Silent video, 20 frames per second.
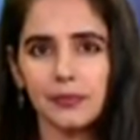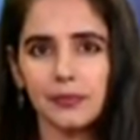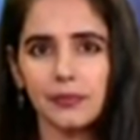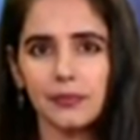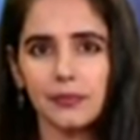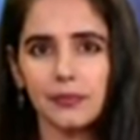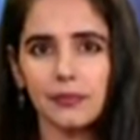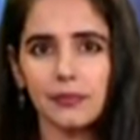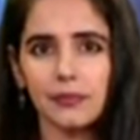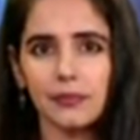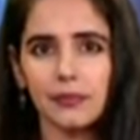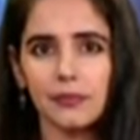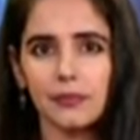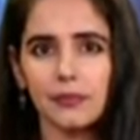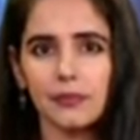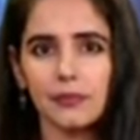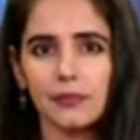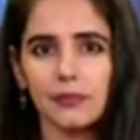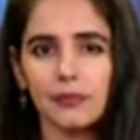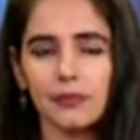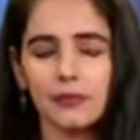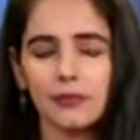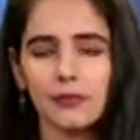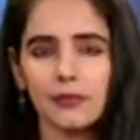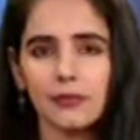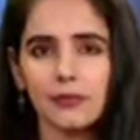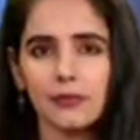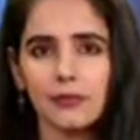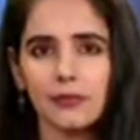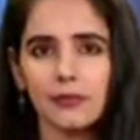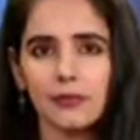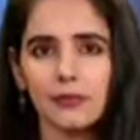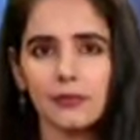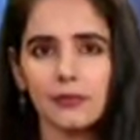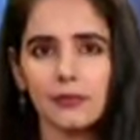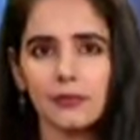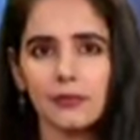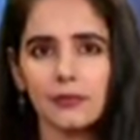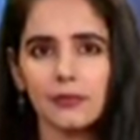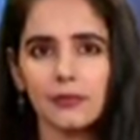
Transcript: (silent)